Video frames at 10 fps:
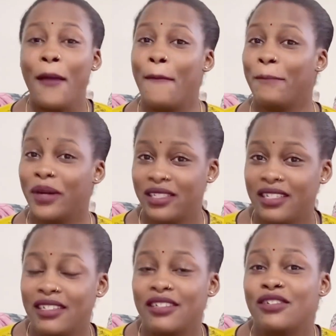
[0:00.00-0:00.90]

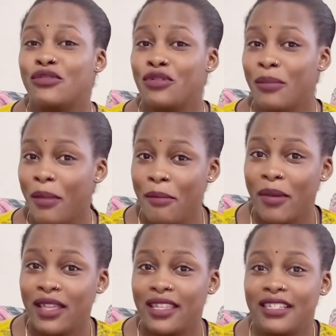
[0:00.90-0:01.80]
But
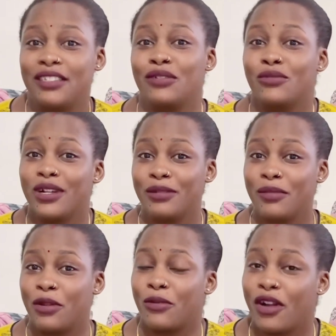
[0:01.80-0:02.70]
remember that what
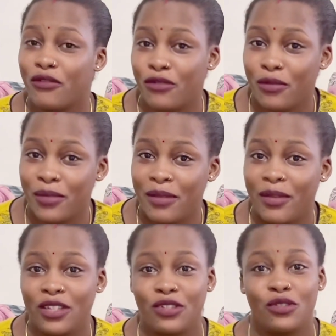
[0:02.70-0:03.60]
may work for me
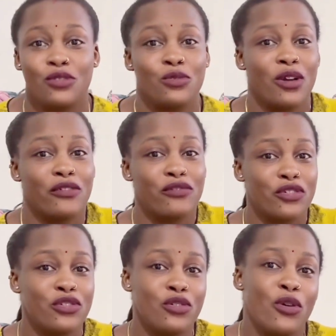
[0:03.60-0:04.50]
may not work for you,